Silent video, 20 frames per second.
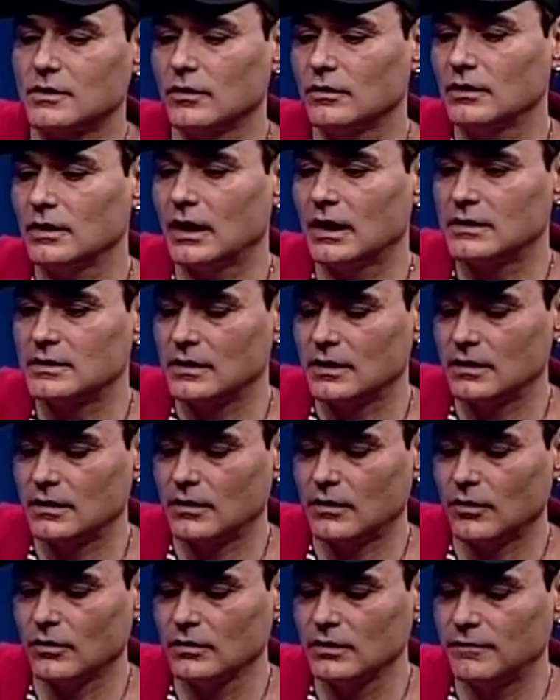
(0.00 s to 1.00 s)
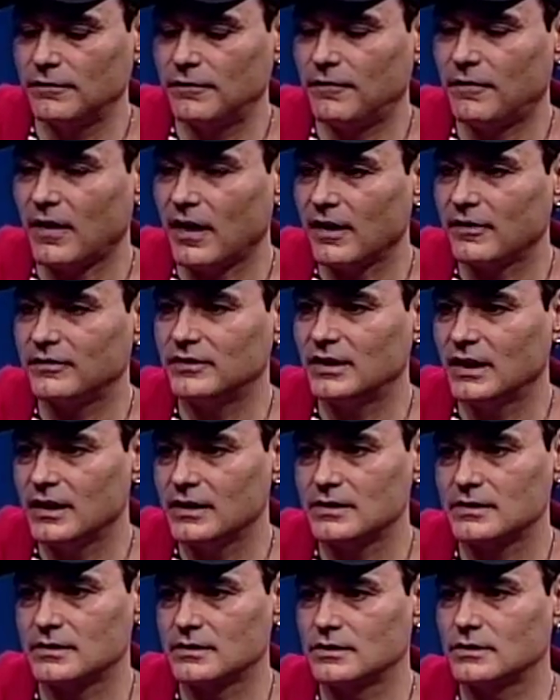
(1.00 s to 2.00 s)
only only 5
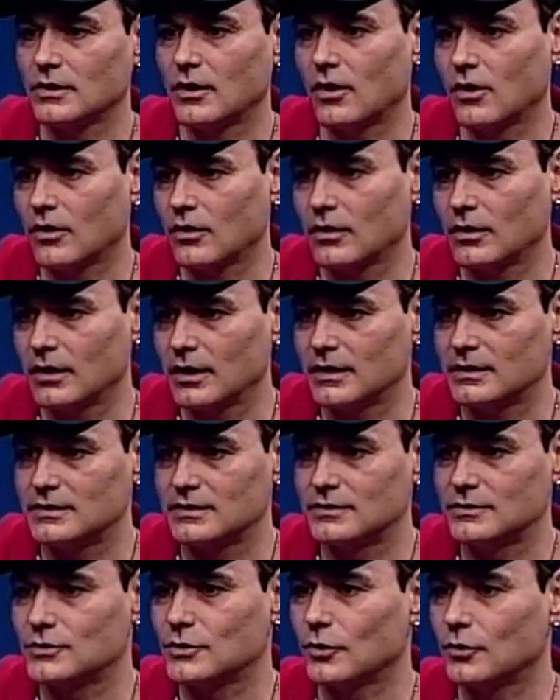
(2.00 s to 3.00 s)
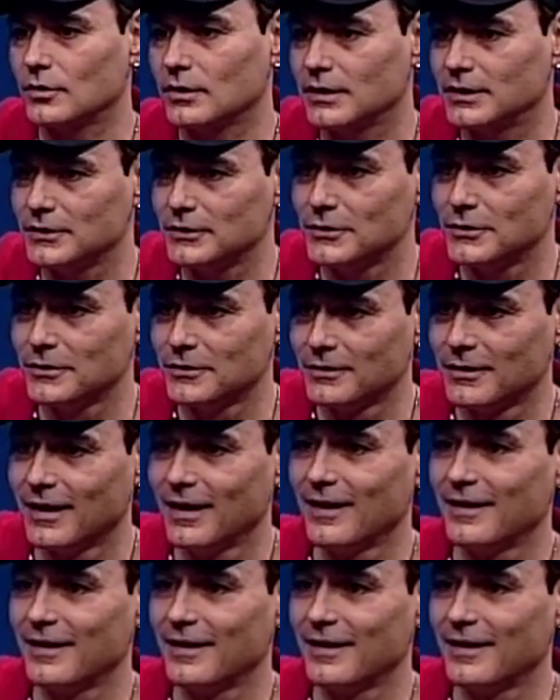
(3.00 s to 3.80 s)
days song. It's totally new.